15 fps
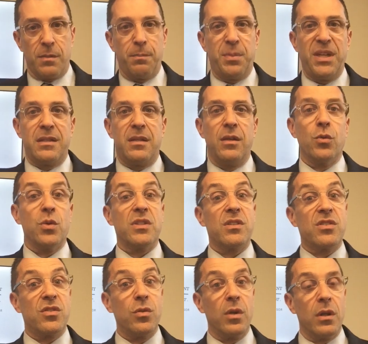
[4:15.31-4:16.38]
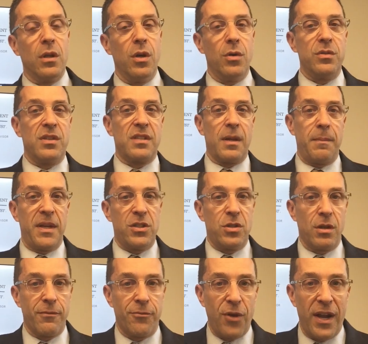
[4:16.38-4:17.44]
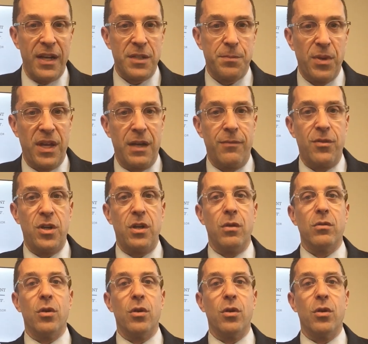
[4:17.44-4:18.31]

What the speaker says: Big deal was the student loans. As I mentioned on Friday's planning video,